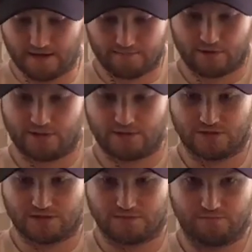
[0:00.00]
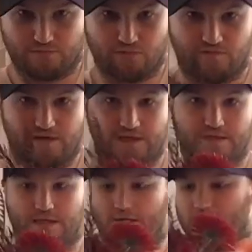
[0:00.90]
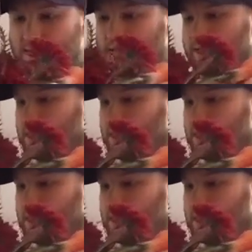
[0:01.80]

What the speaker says: I'm going to just move these guys